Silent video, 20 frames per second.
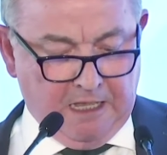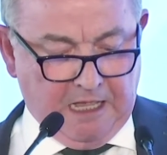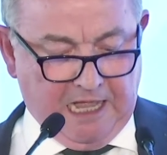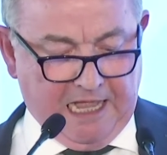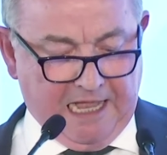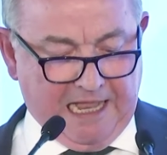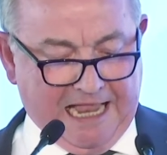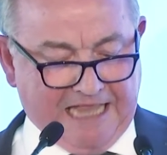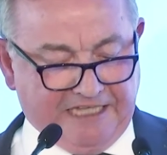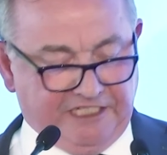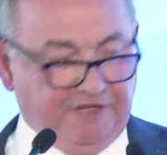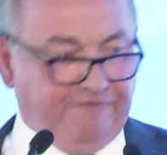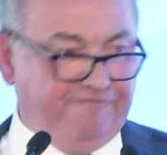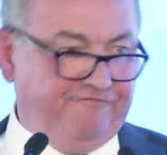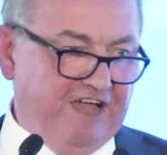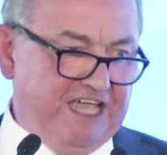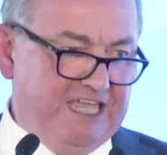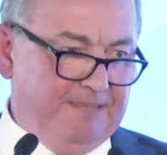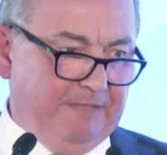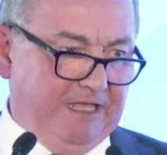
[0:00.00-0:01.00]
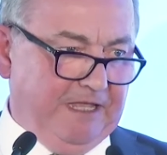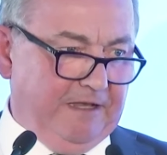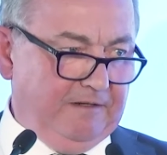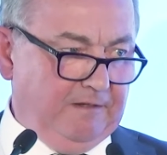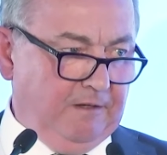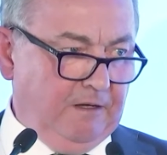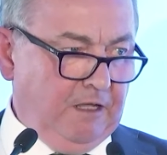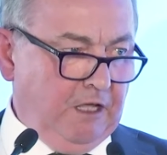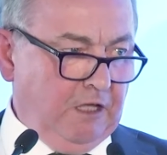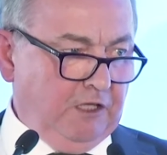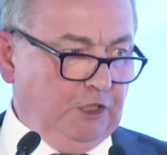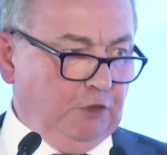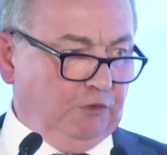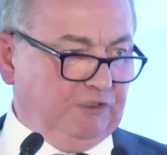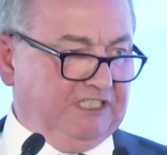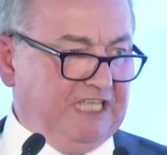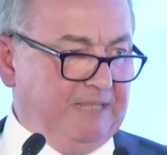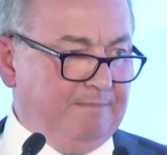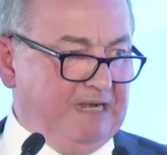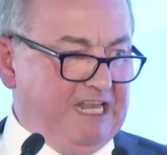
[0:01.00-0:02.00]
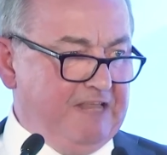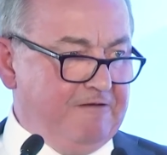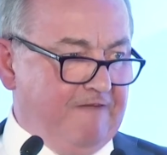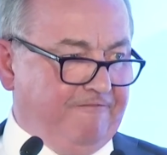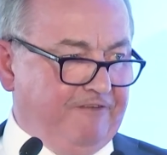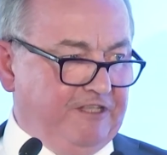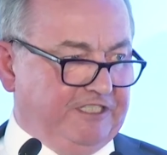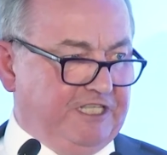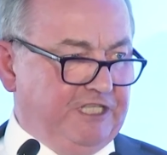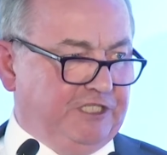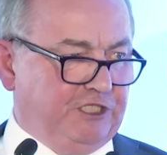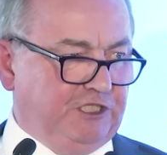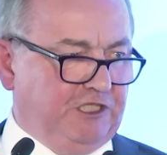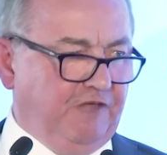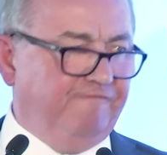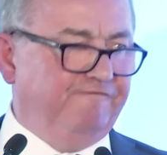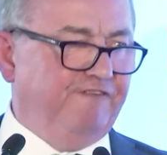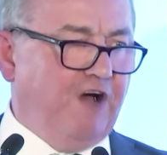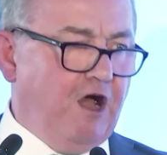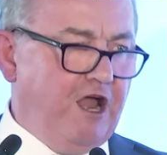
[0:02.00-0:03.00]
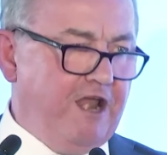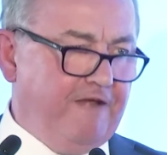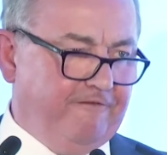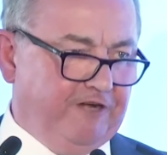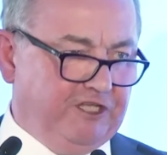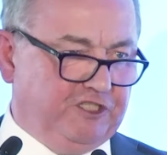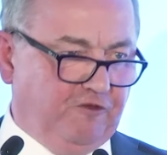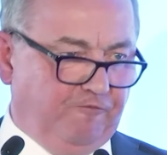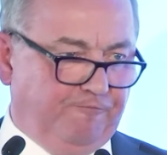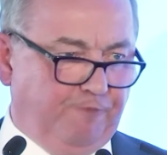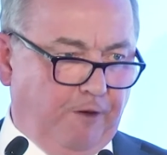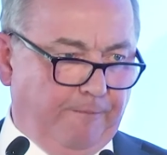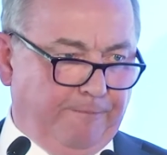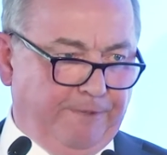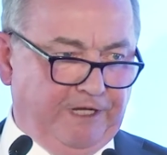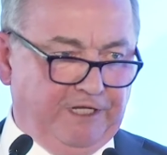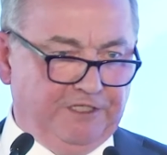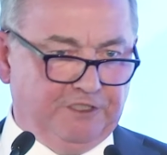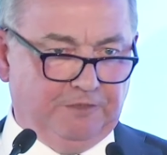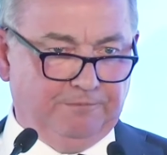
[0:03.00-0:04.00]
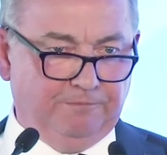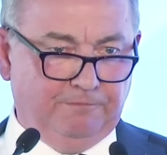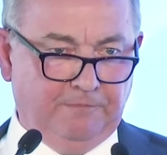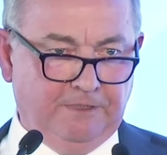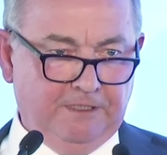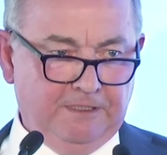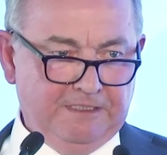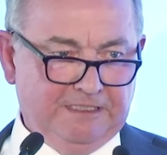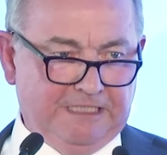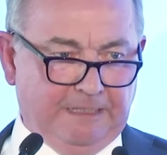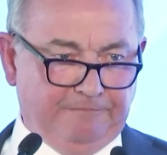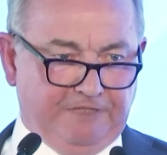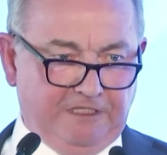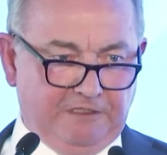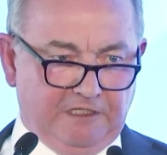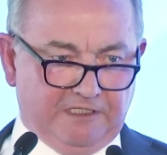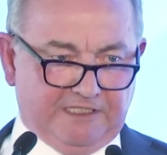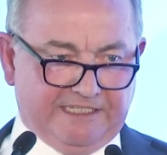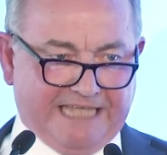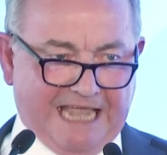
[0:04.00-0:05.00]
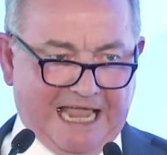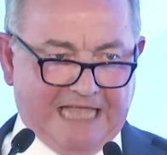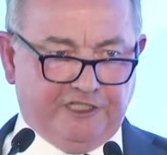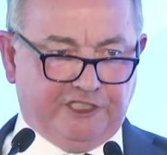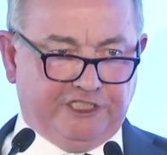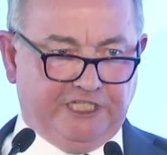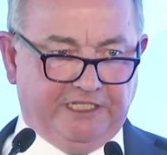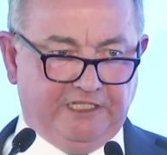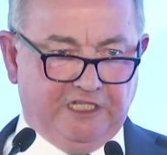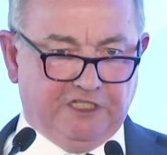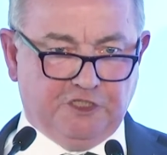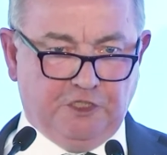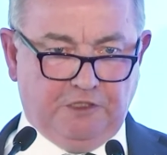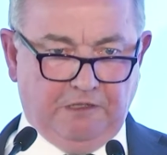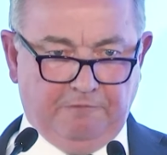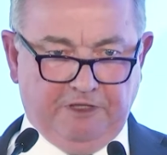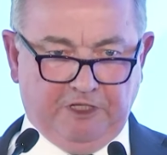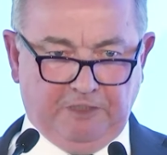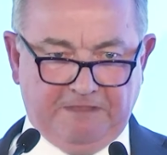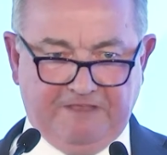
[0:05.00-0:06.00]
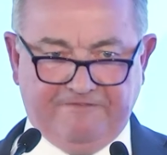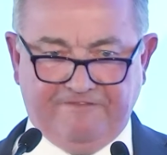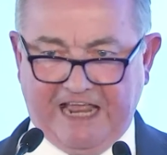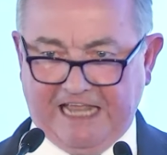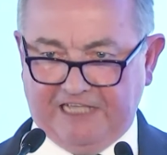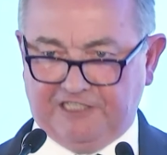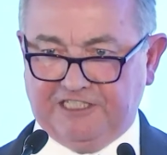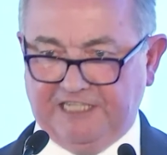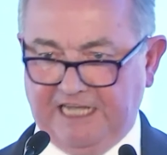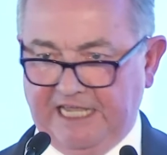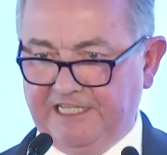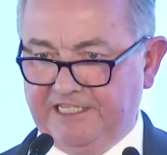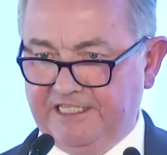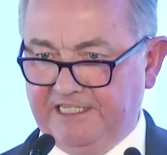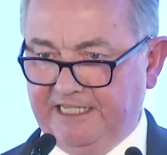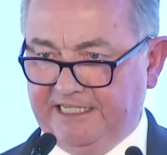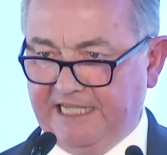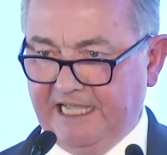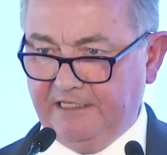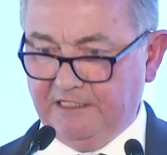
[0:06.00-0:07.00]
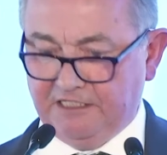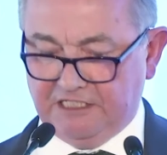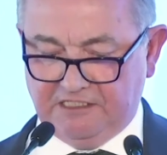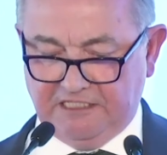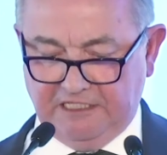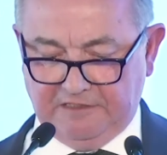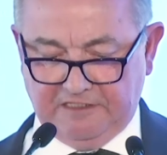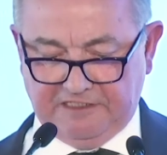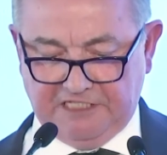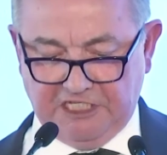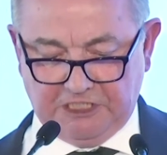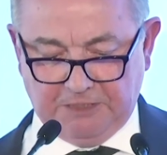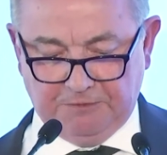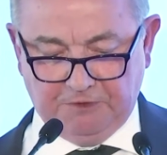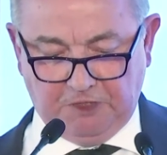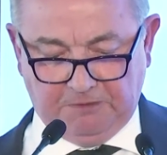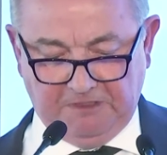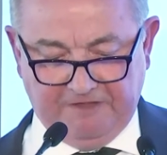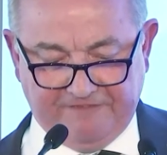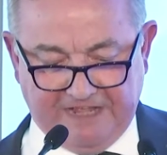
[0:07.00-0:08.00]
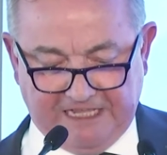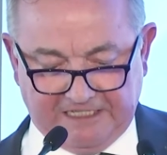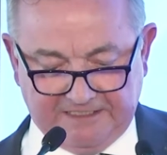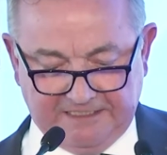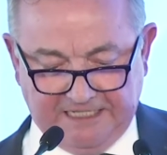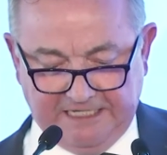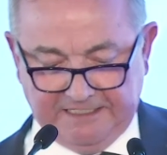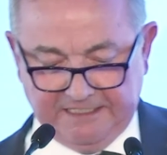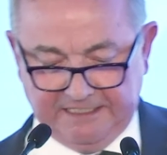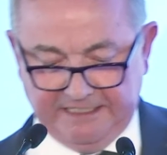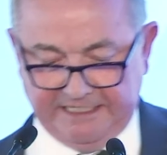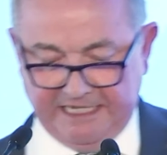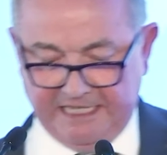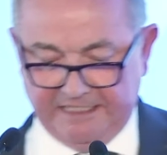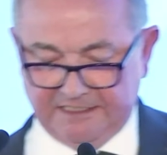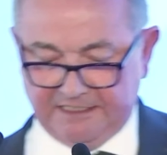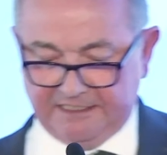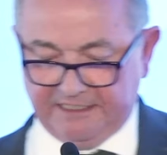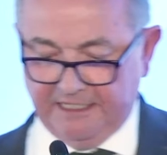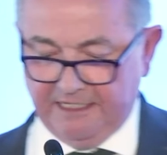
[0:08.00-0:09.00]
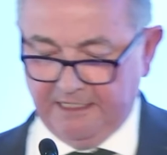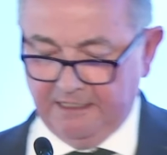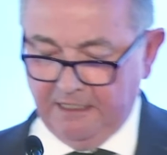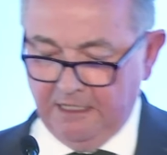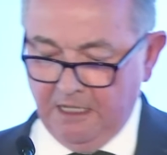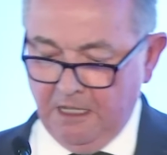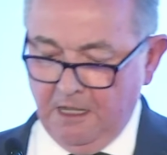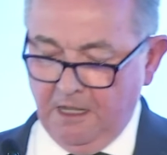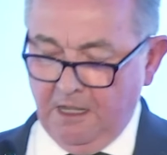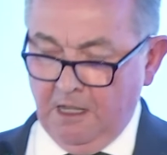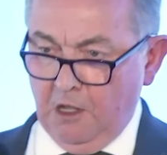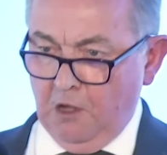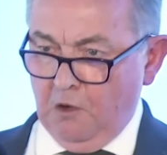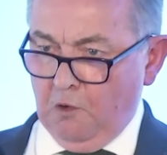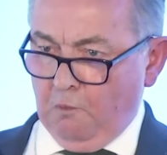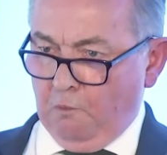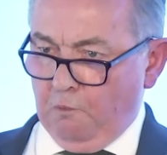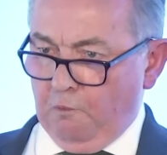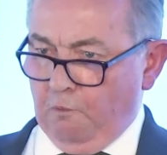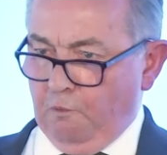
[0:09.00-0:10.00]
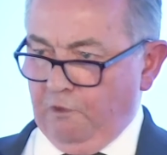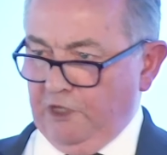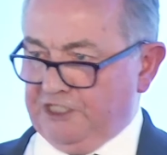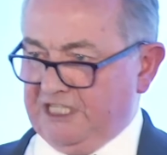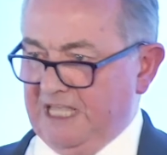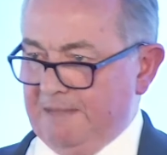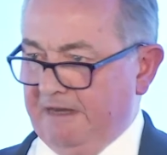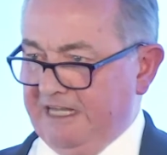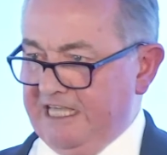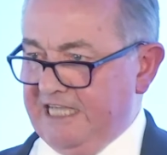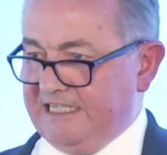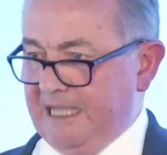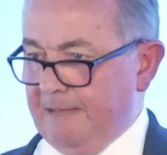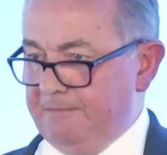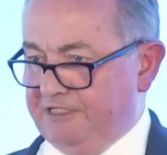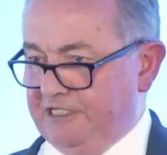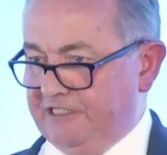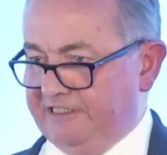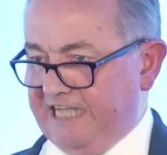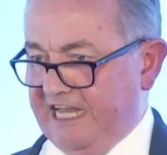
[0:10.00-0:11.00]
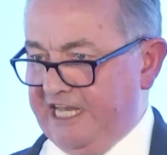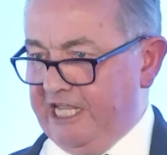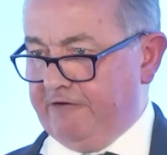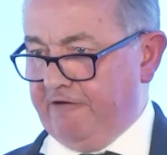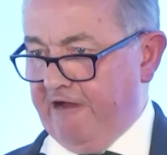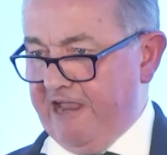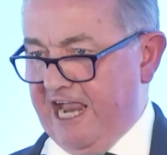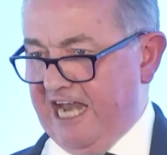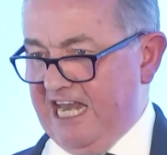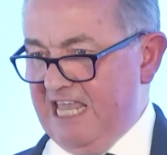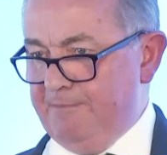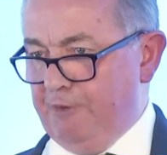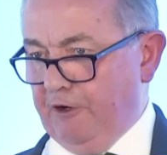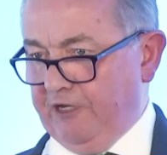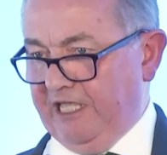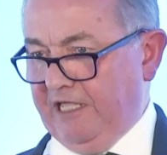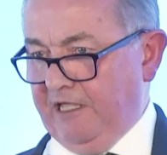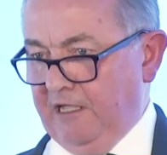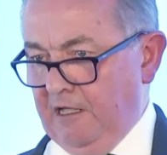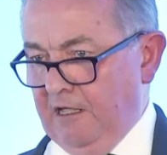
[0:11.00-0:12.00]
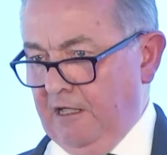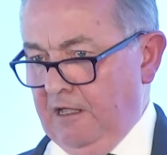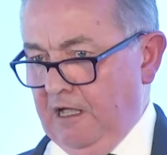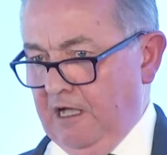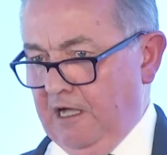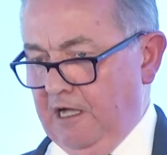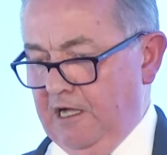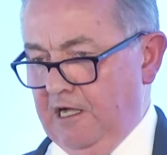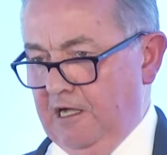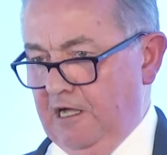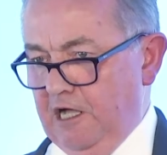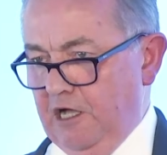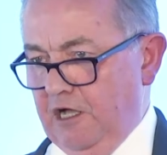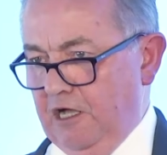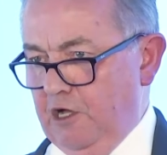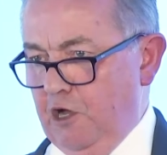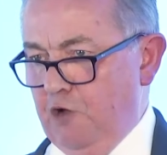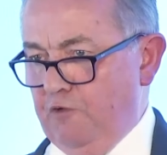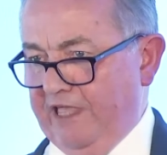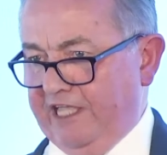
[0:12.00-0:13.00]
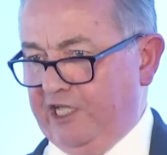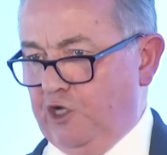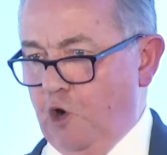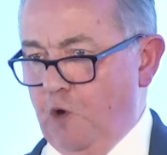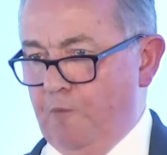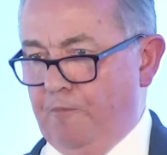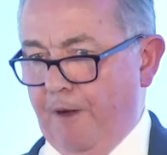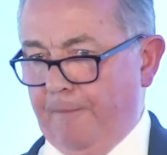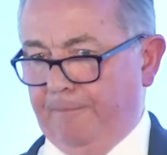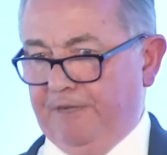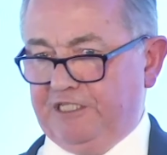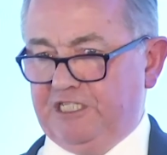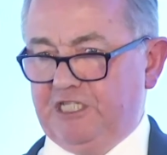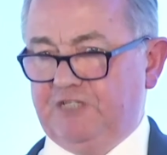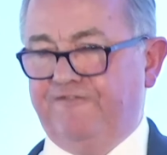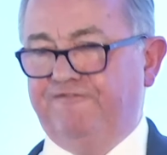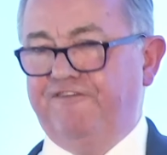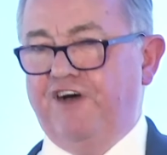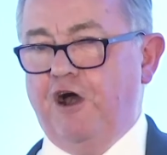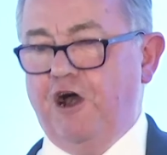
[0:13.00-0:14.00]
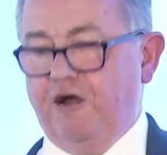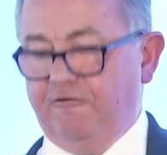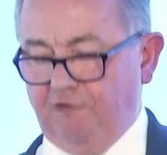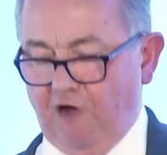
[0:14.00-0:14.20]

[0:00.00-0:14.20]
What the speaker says: and defame it. You'll see many references to the virus of populism, something that's catching, we've got to be vaccinated against. The system's got to be vaccinated against it. We see many attempts to denigrate anybody who they call populist as far